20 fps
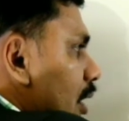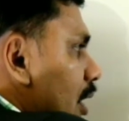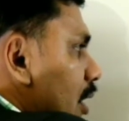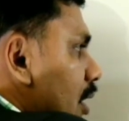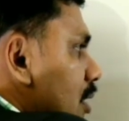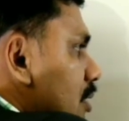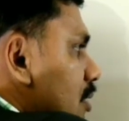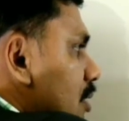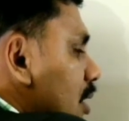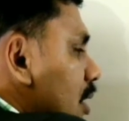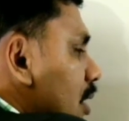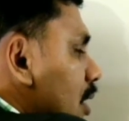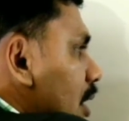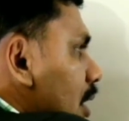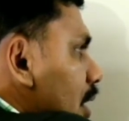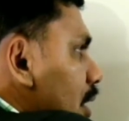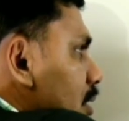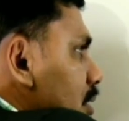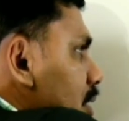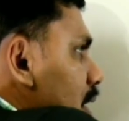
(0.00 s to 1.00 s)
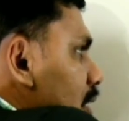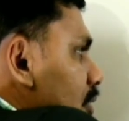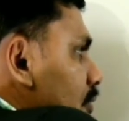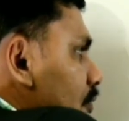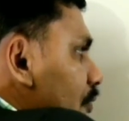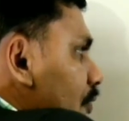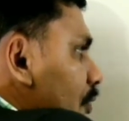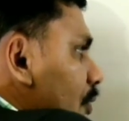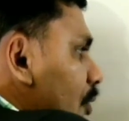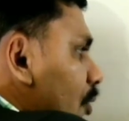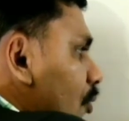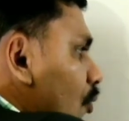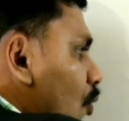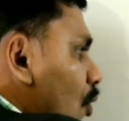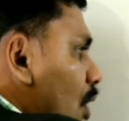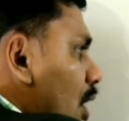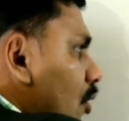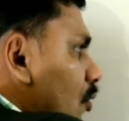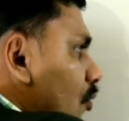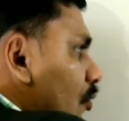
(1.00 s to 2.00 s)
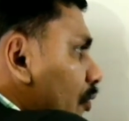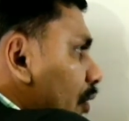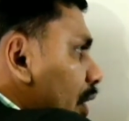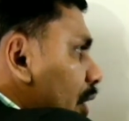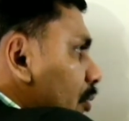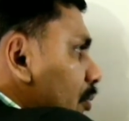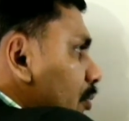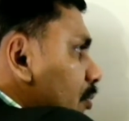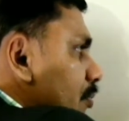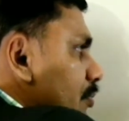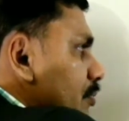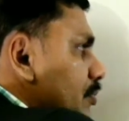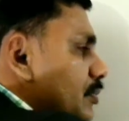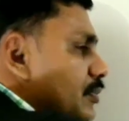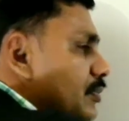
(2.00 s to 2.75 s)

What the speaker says: That is the time for one wave.